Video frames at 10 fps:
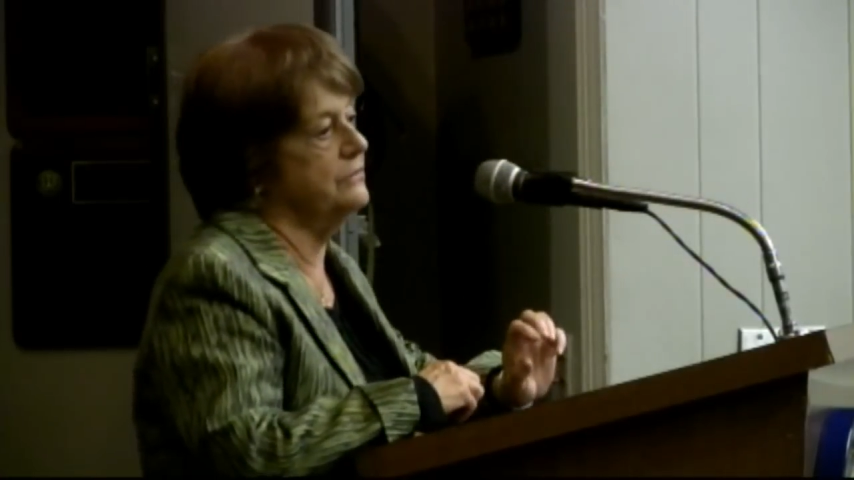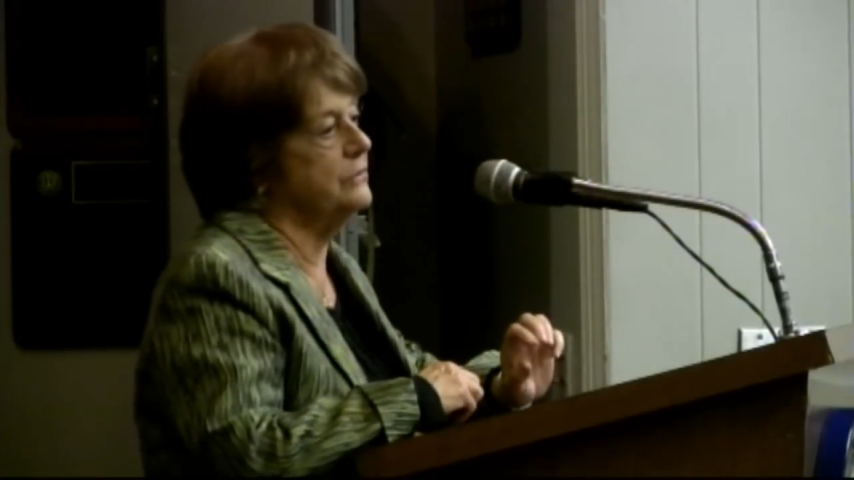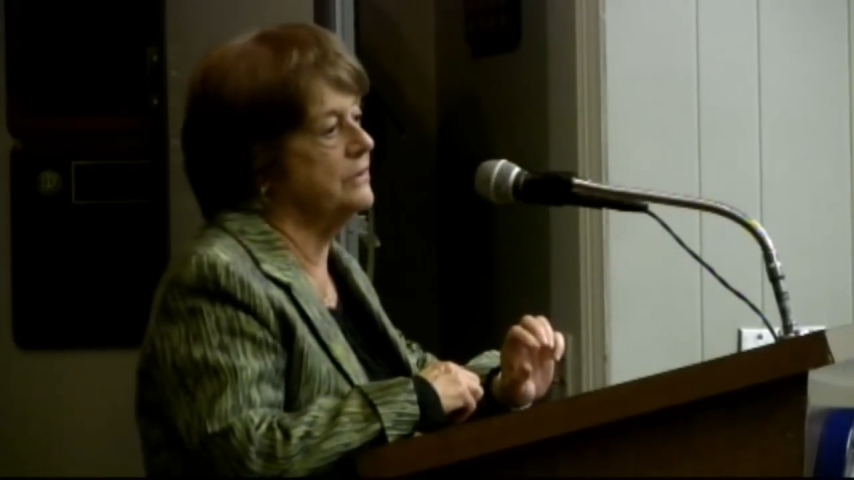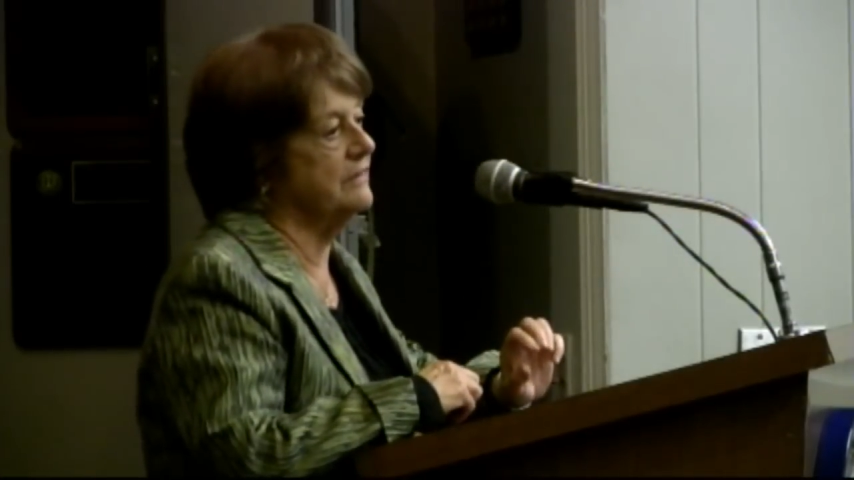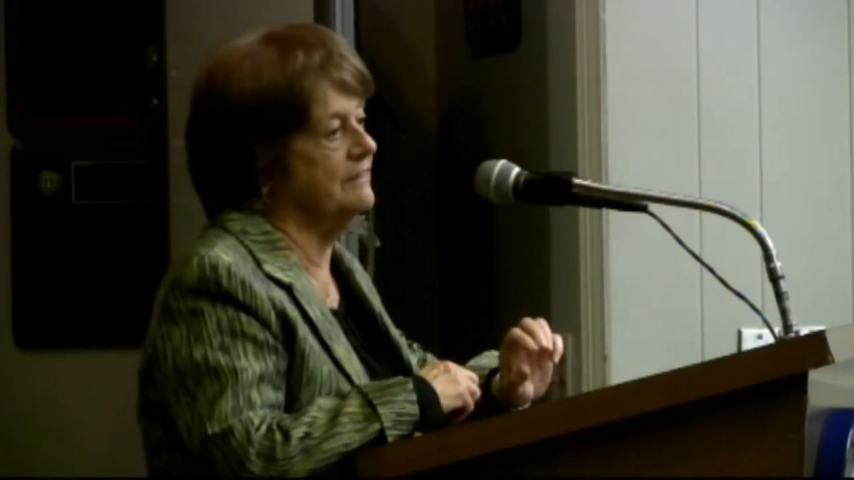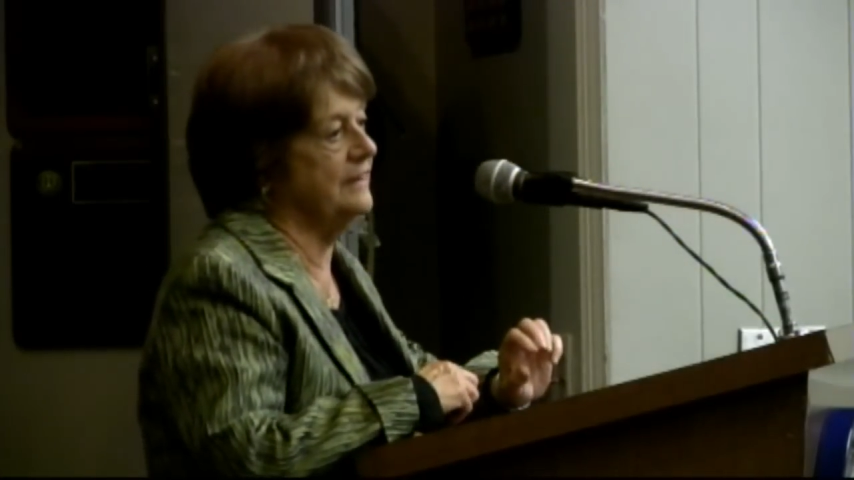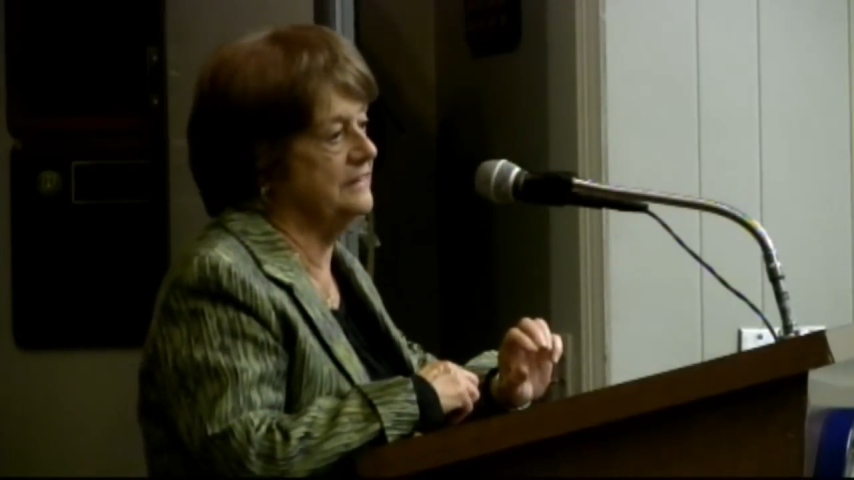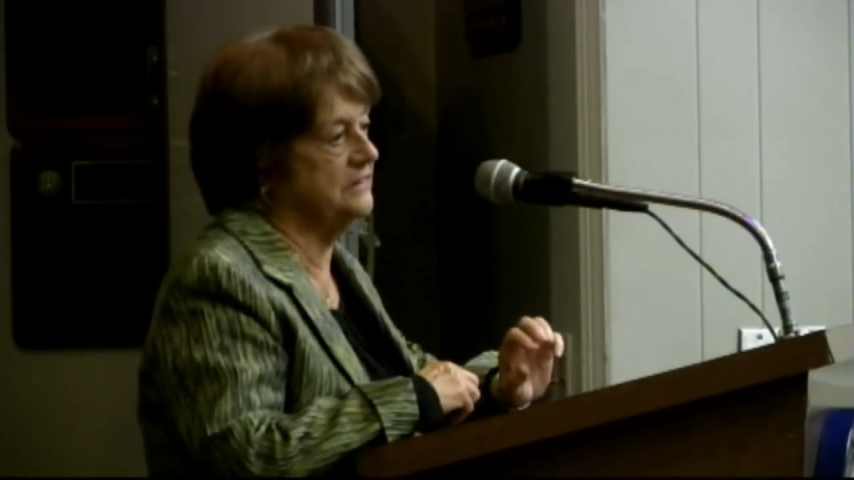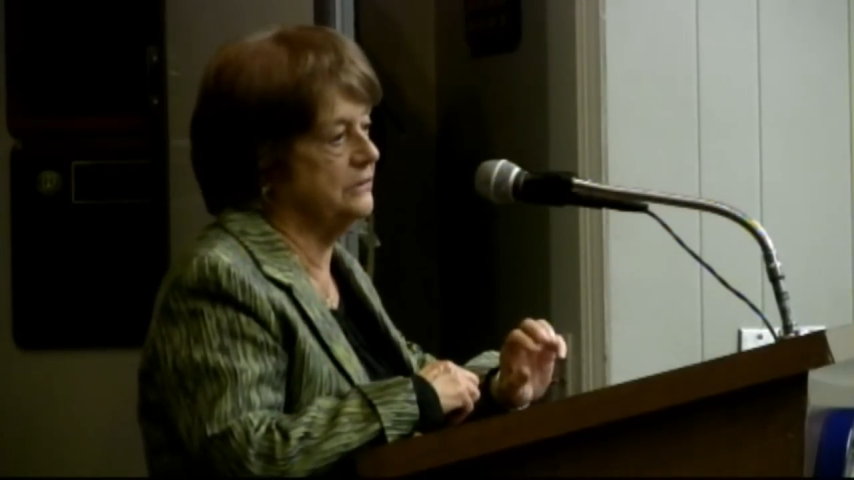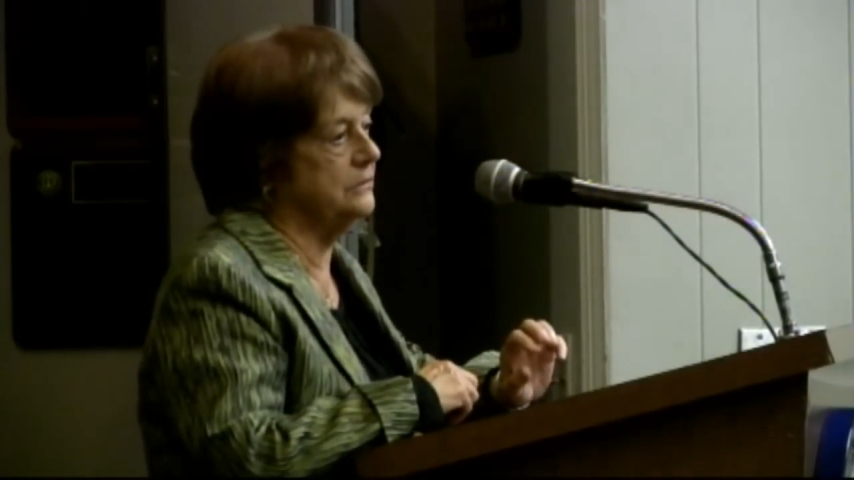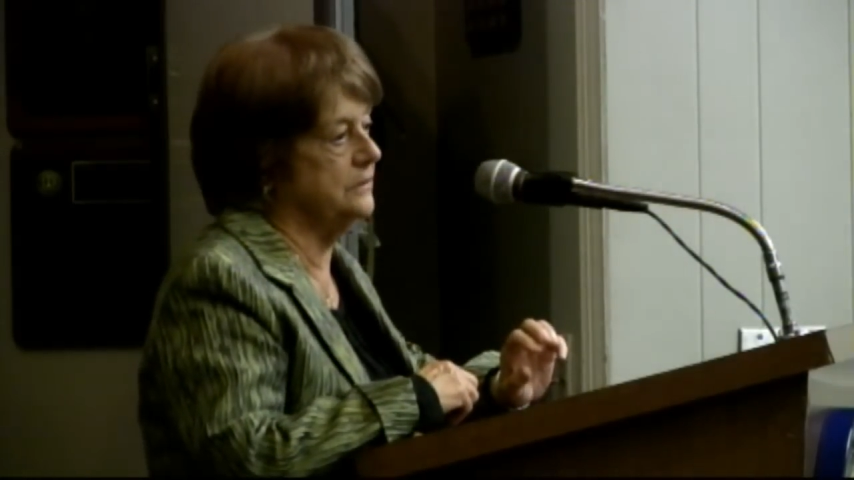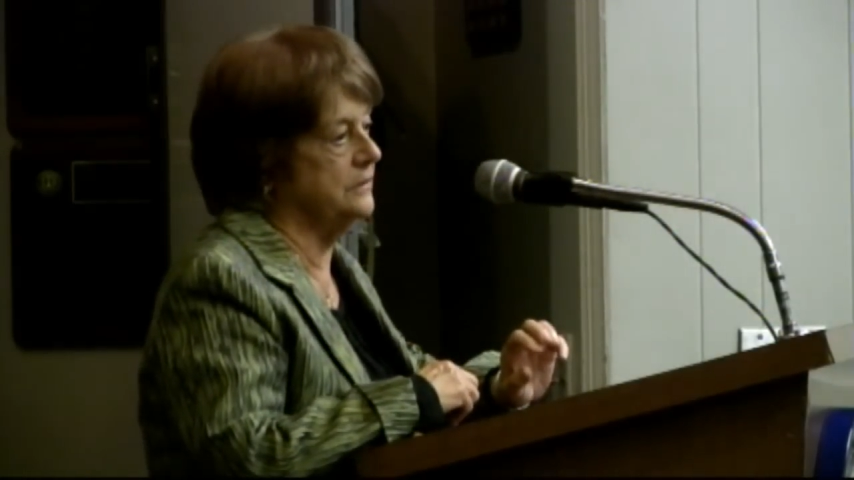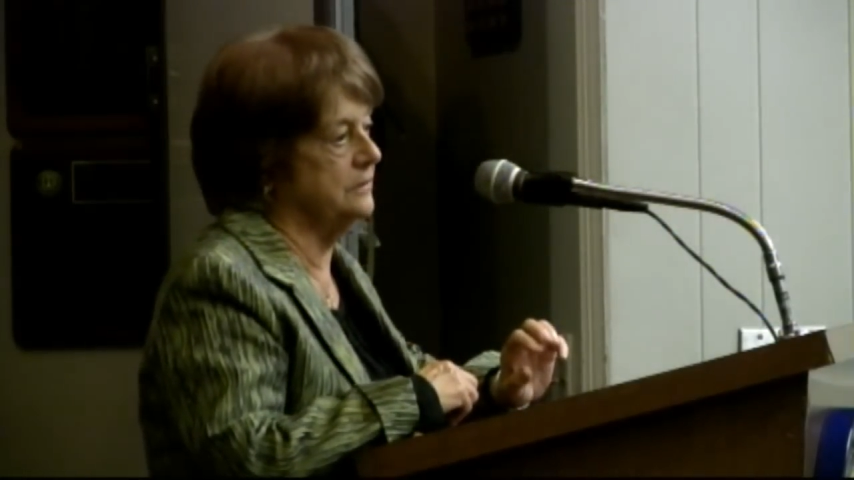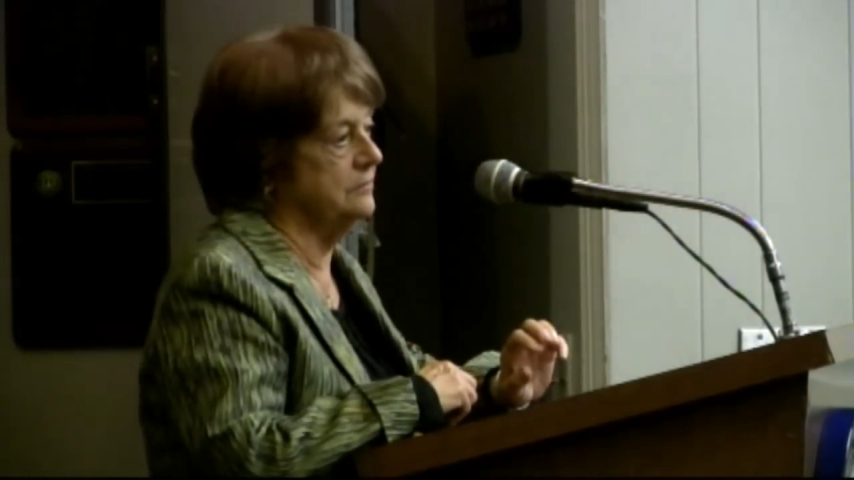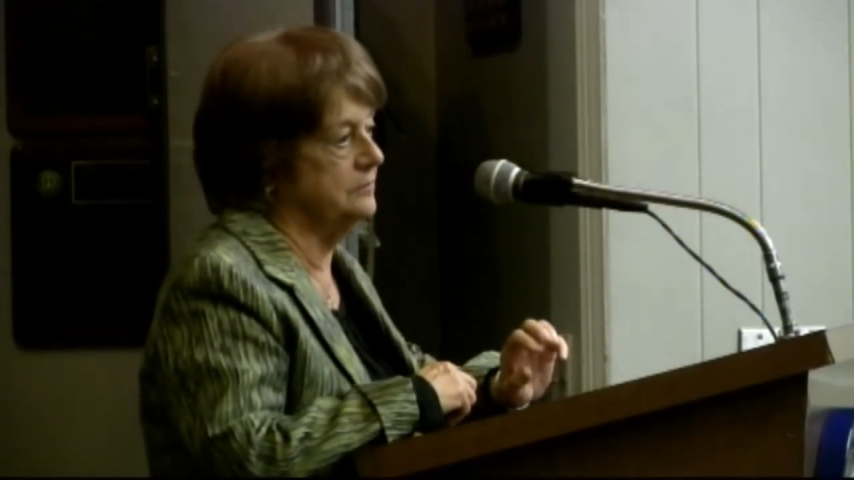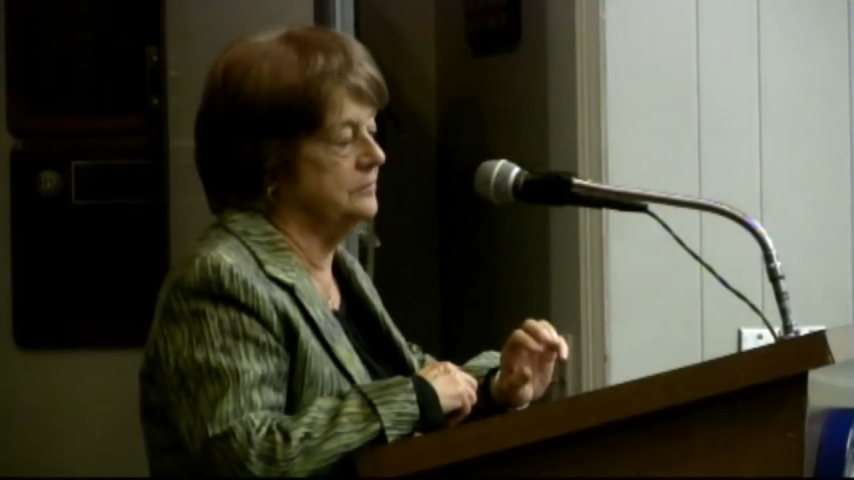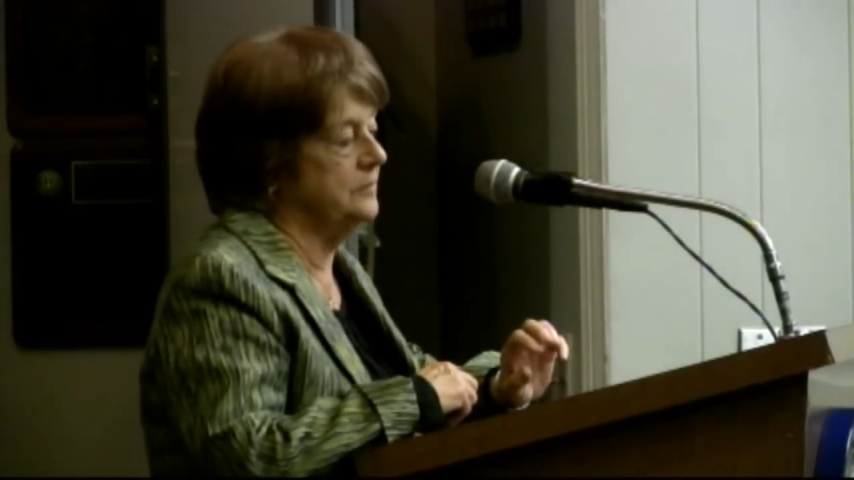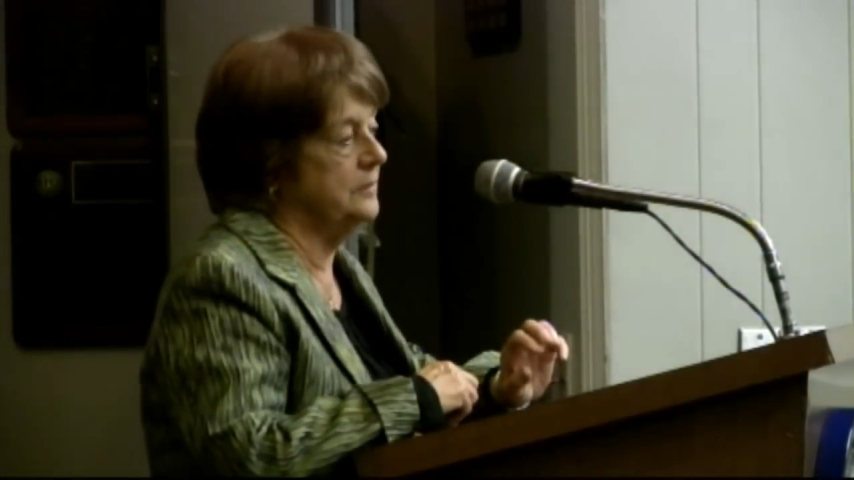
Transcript: the northeast corner.